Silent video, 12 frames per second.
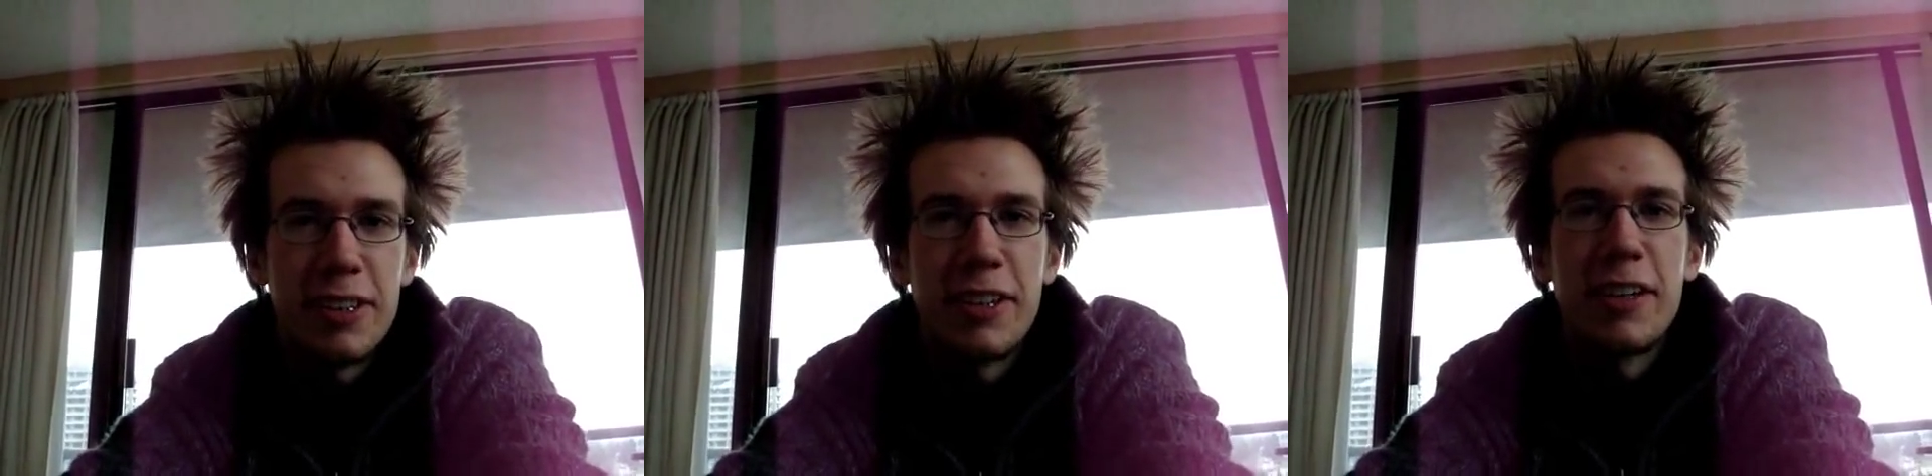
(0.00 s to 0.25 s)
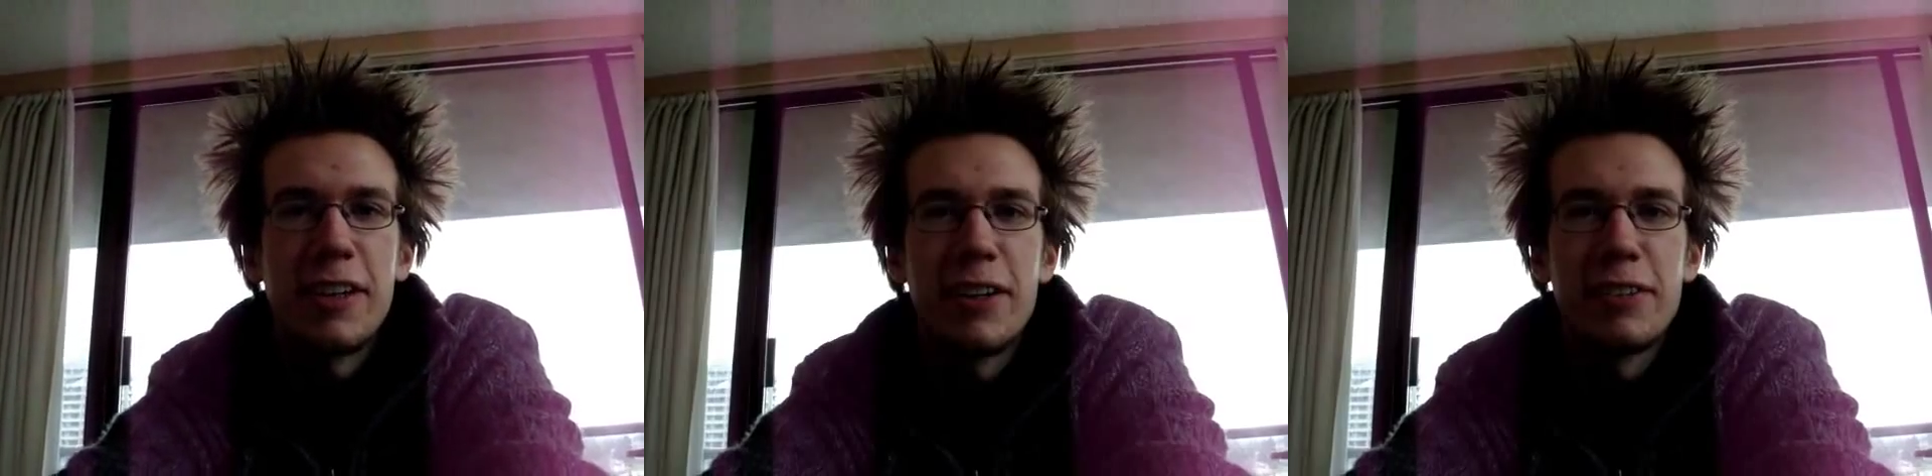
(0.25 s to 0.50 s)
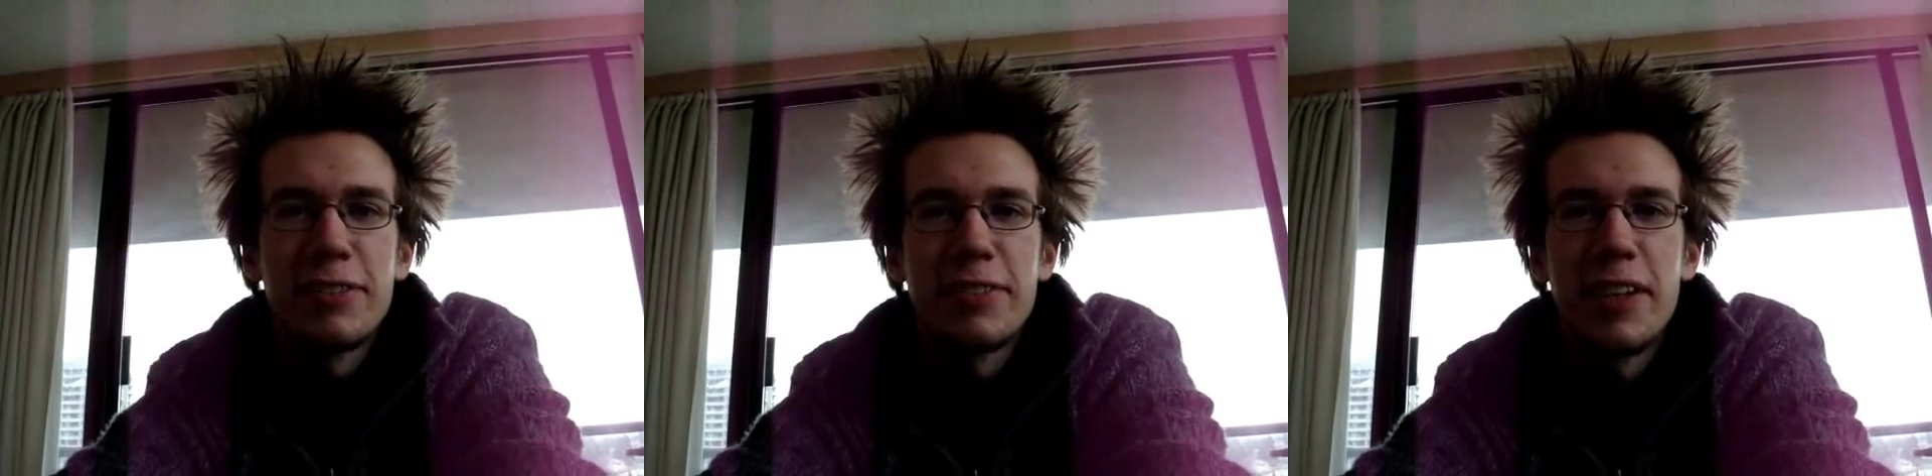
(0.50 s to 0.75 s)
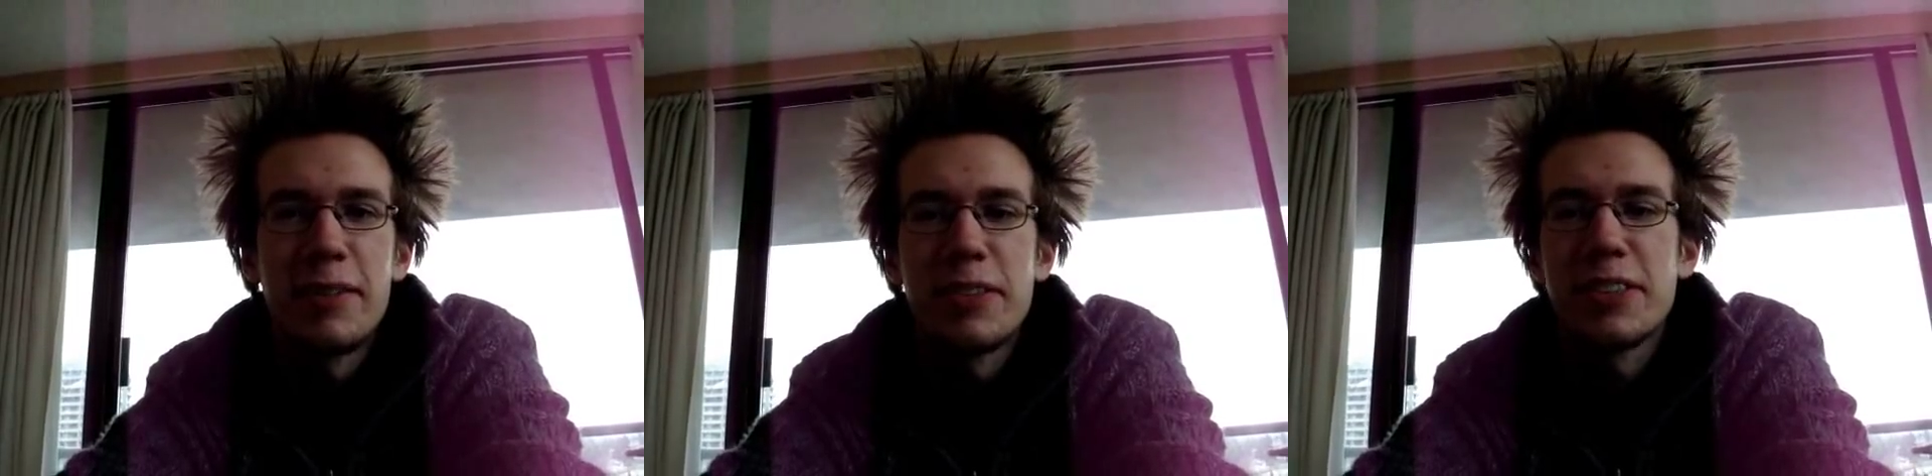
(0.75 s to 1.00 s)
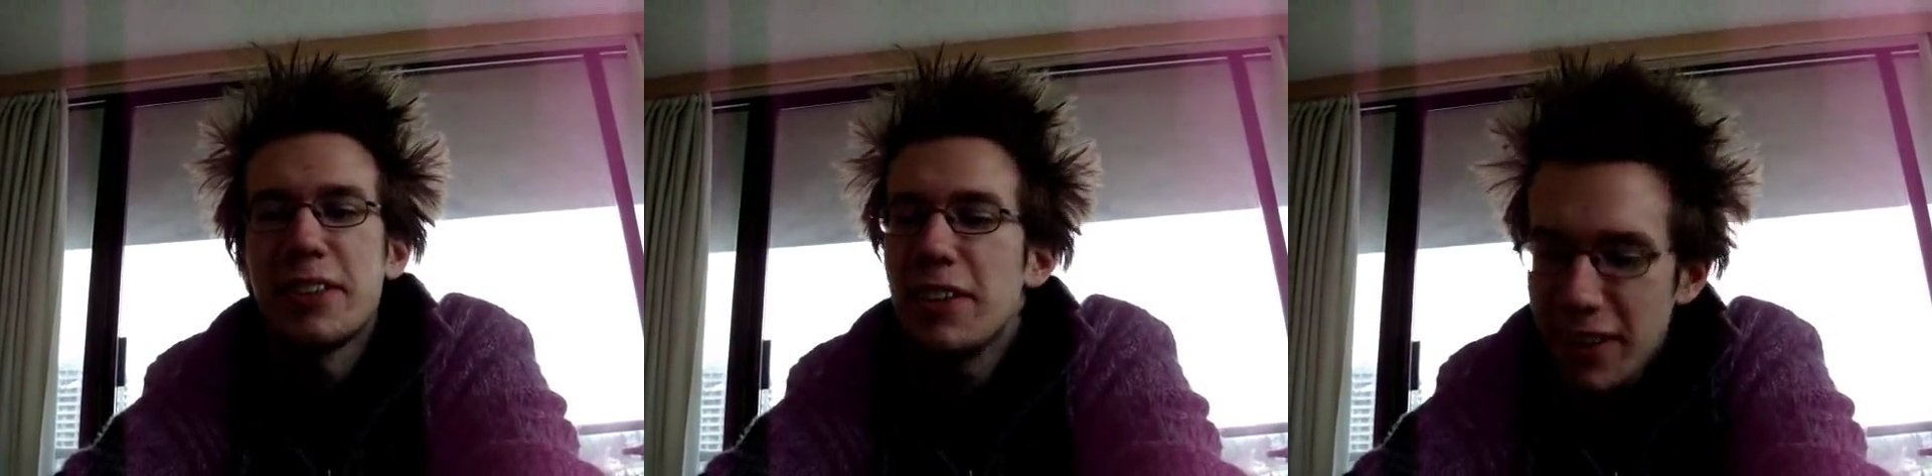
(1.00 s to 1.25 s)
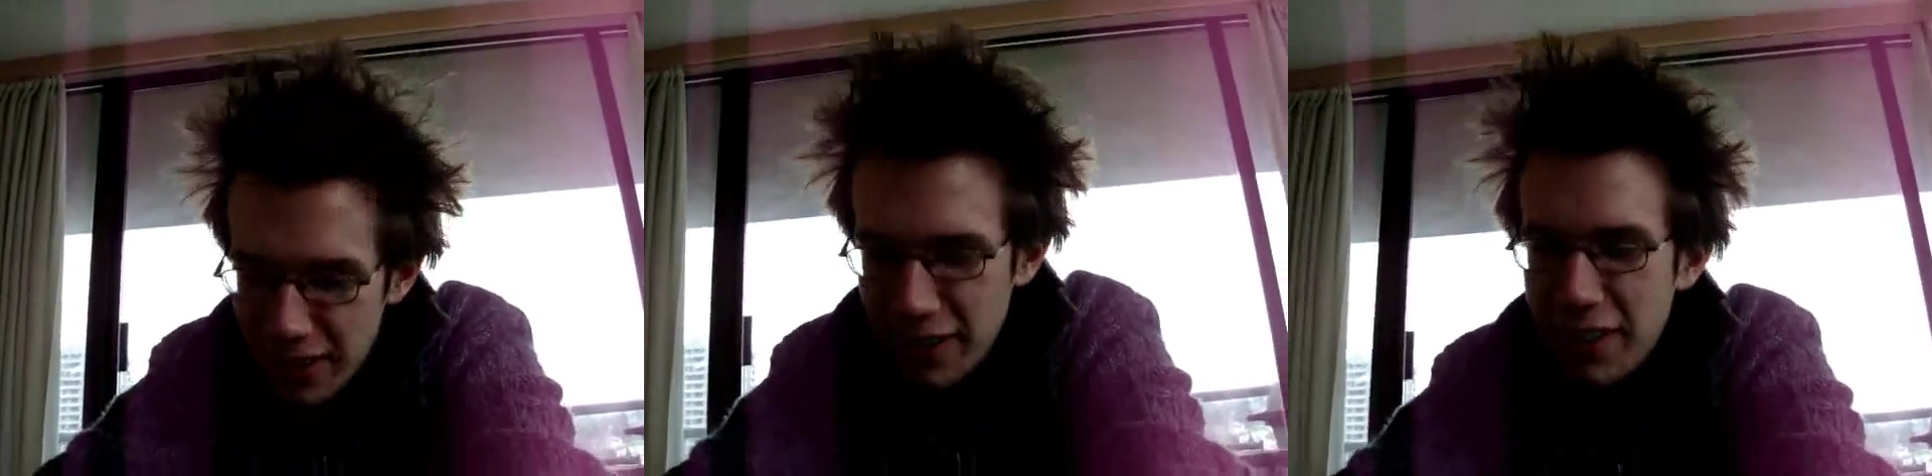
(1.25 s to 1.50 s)
off. I'm just like,
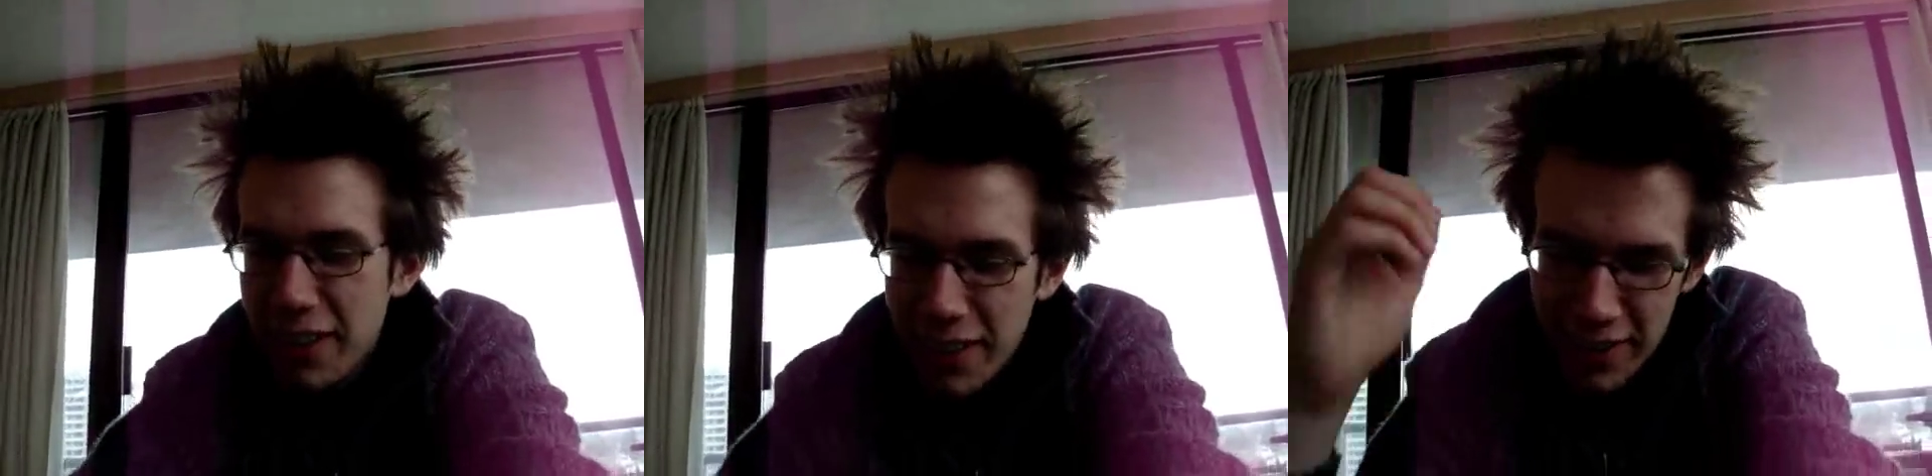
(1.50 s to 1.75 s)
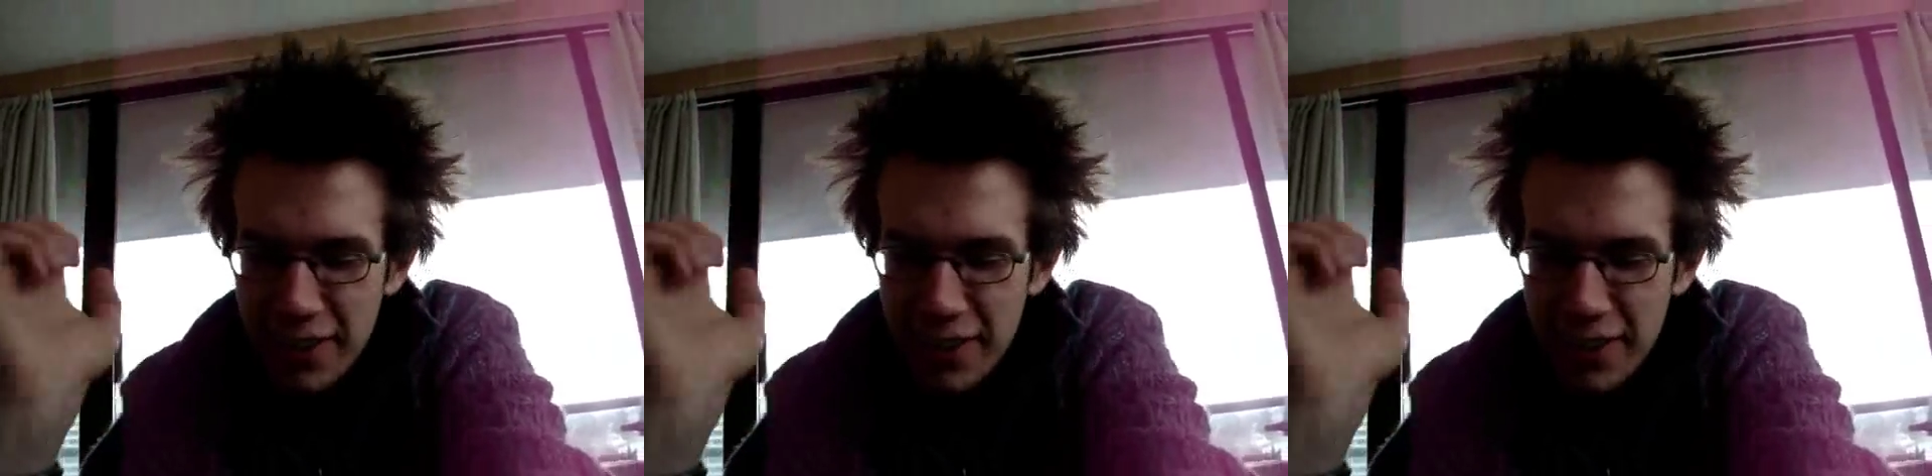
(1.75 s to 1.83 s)
oh,